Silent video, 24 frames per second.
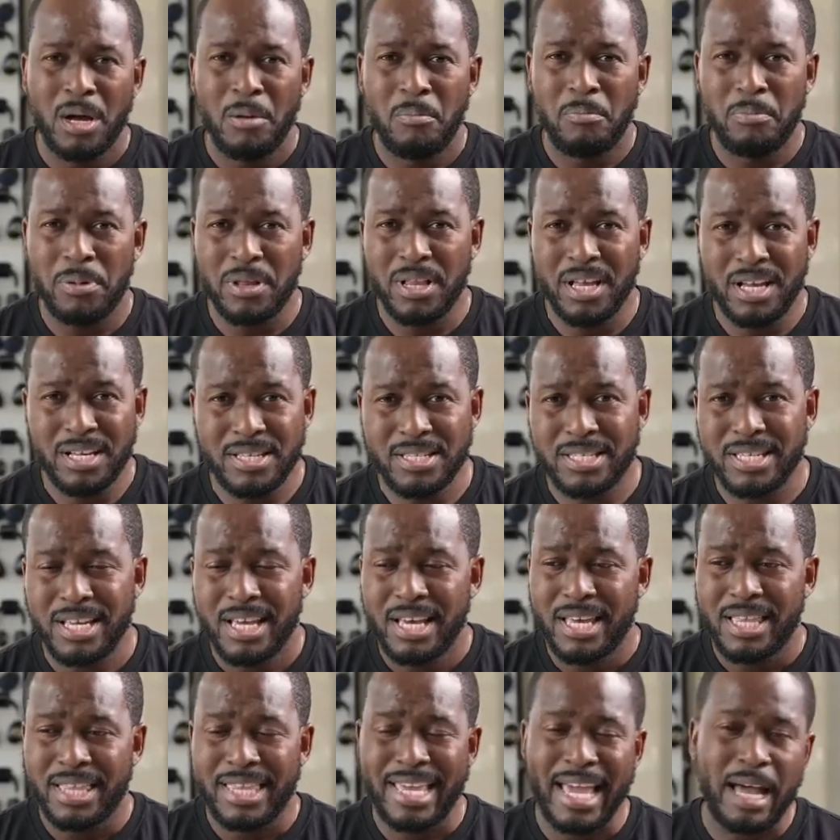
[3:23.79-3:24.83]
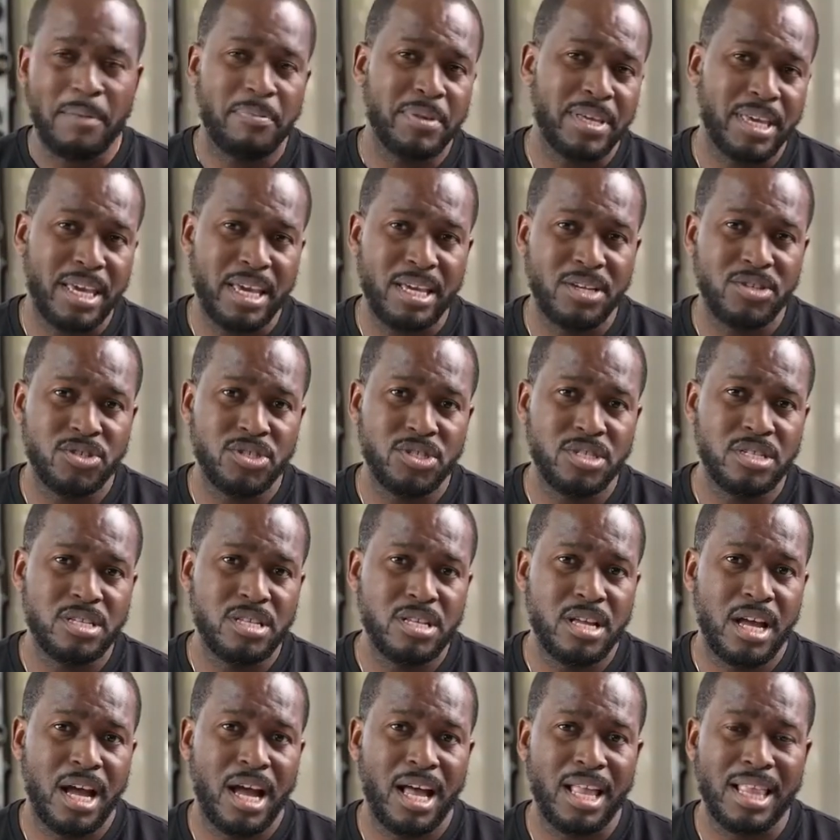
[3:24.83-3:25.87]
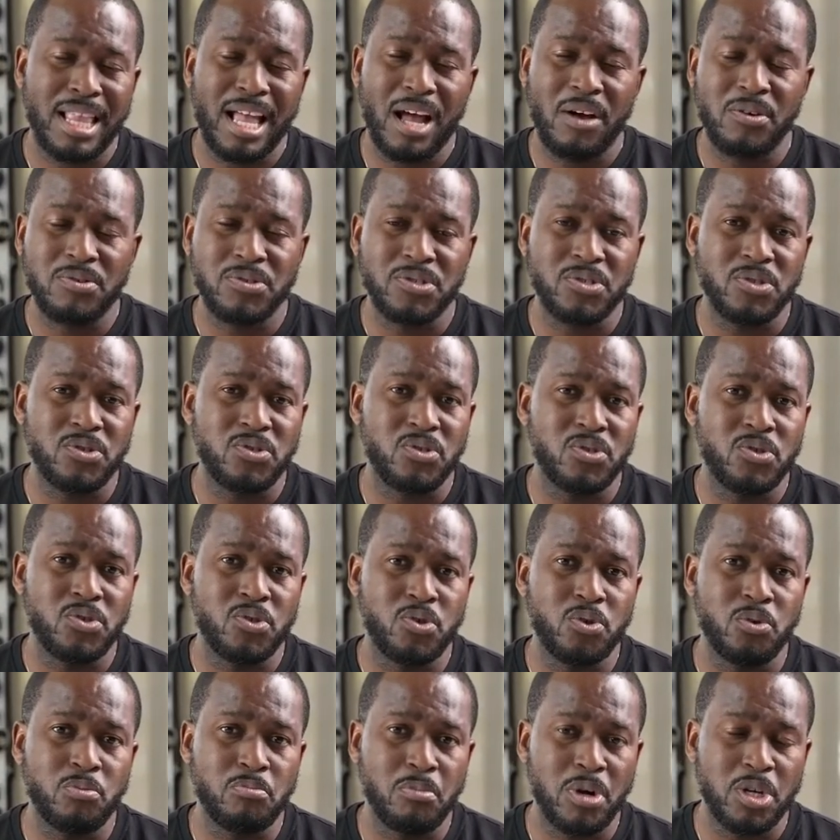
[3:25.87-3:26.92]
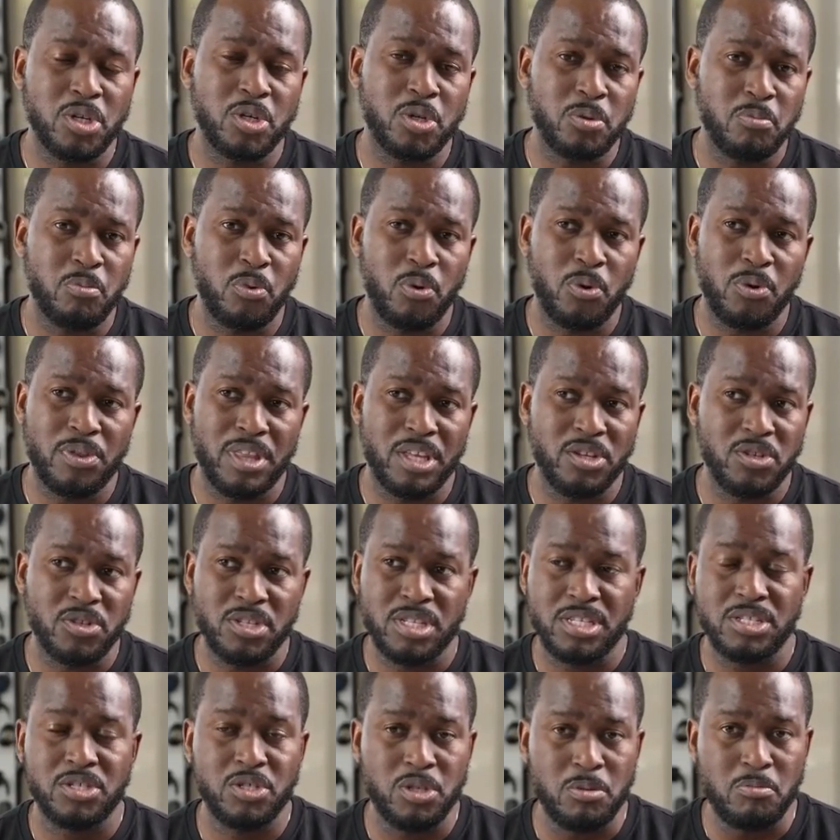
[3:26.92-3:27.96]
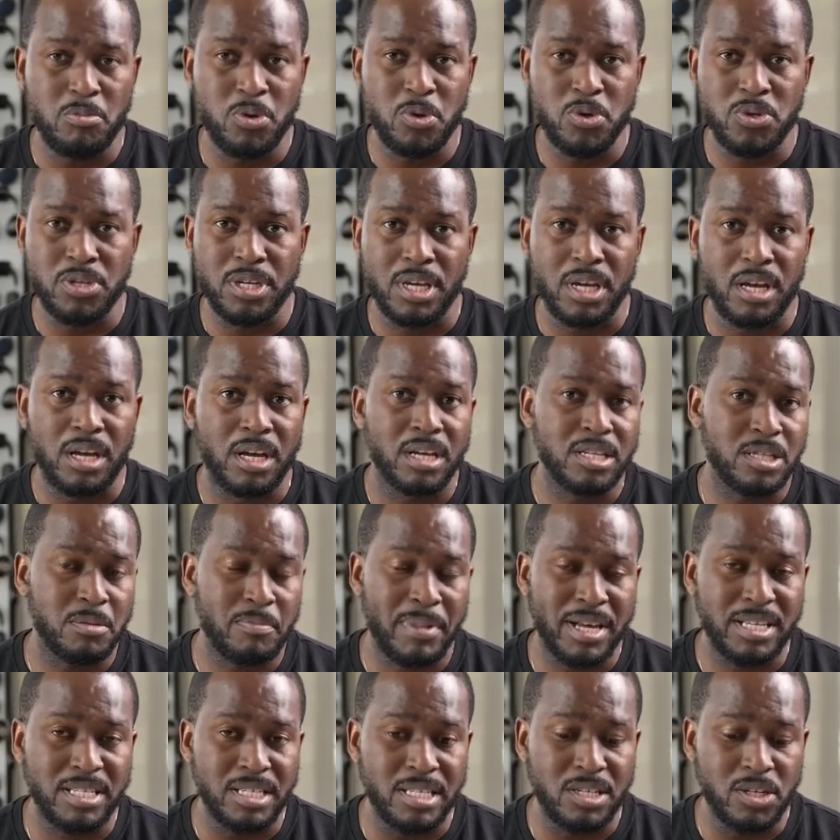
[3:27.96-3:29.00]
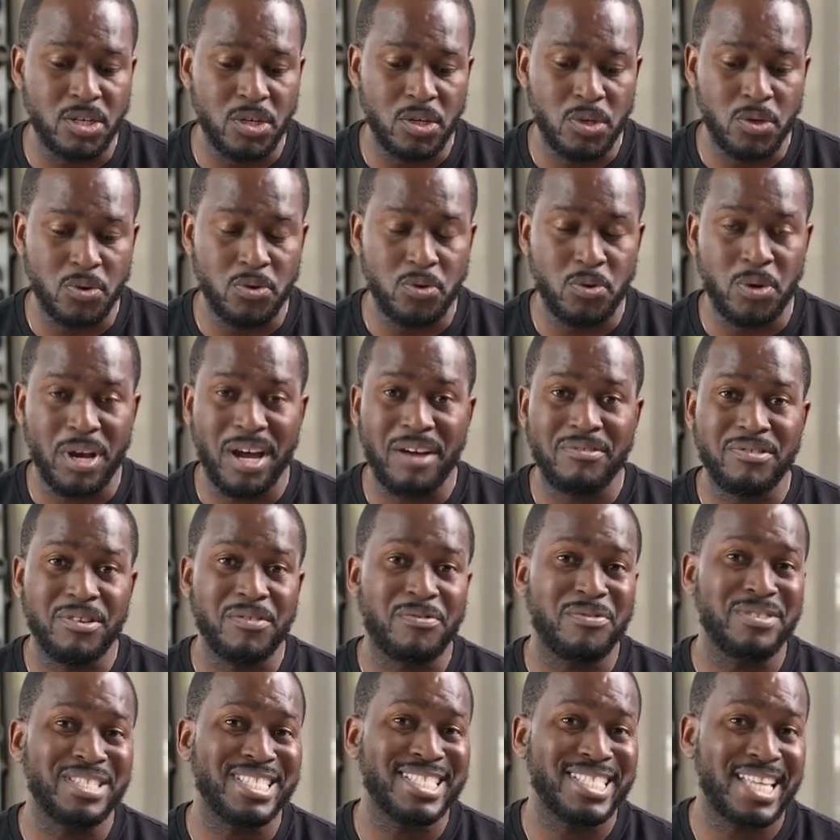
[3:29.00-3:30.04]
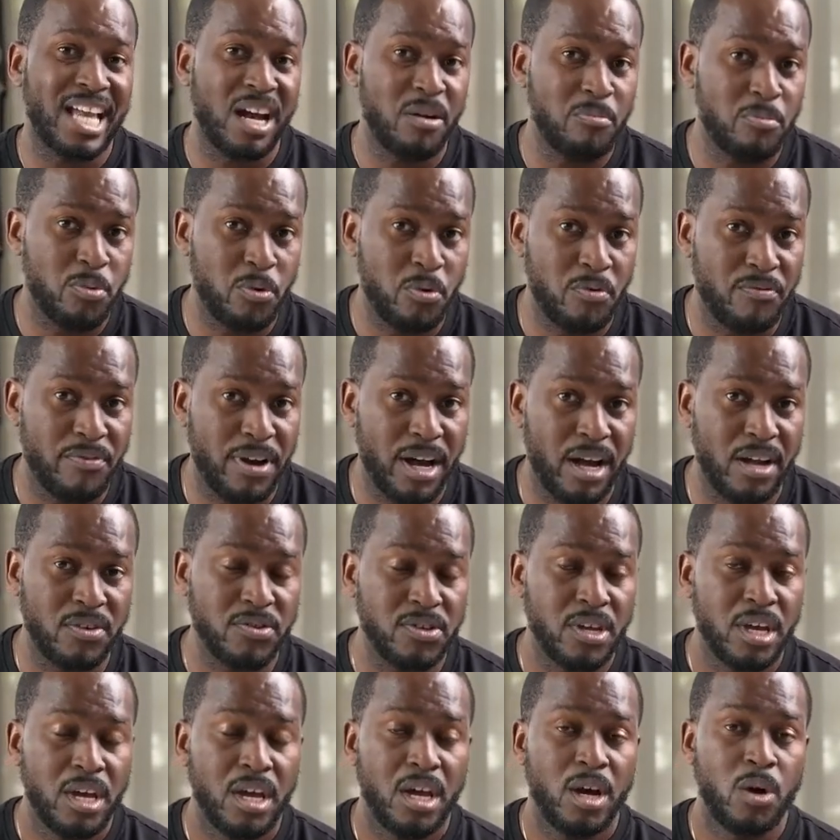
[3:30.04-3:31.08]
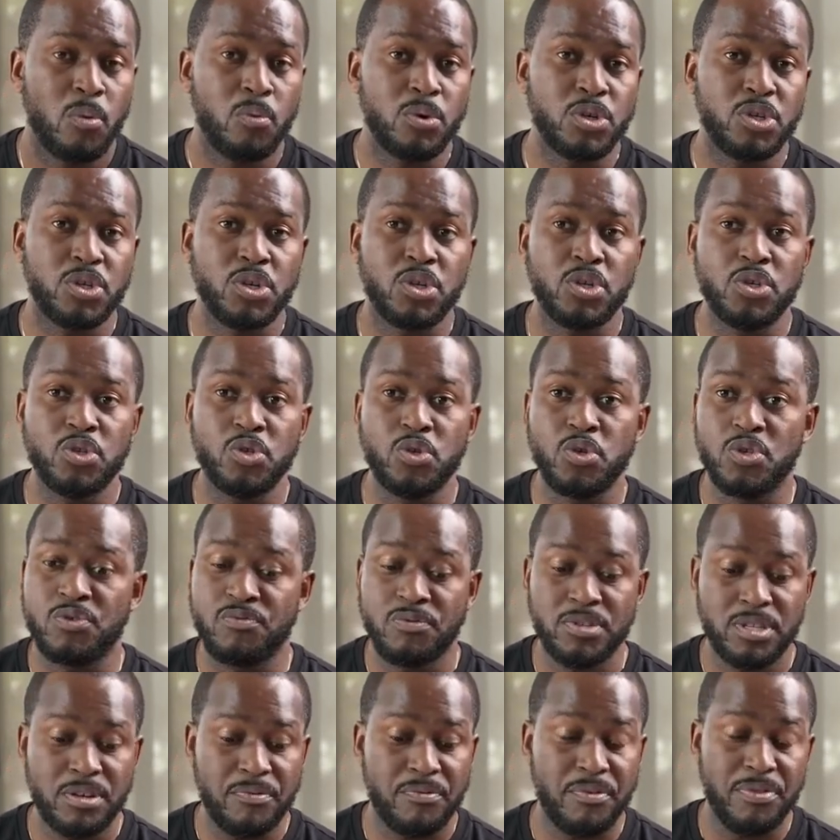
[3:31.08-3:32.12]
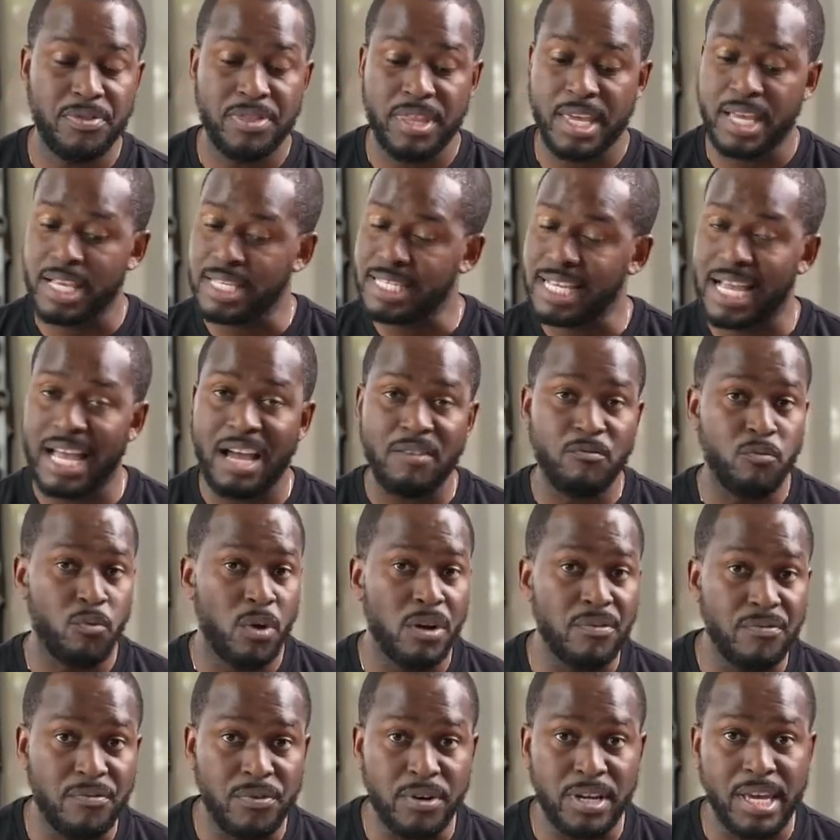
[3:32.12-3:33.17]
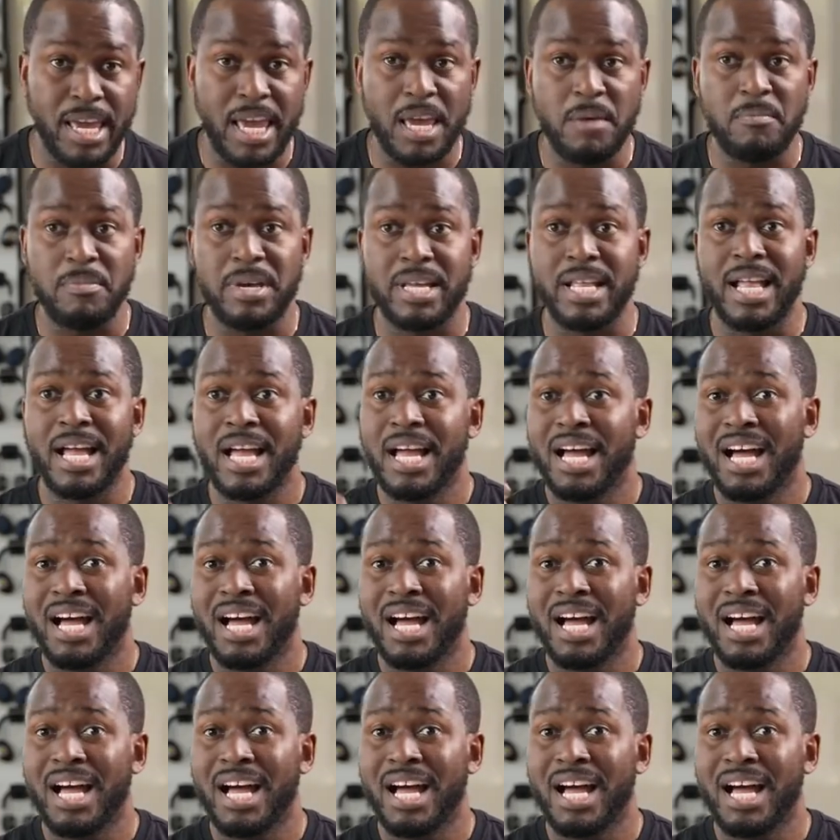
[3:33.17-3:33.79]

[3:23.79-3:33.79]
Plus, the application allows you to do much more than just listen to music and customize EQs. You have different sound profiles, which you can use for different things. I have one for gaming.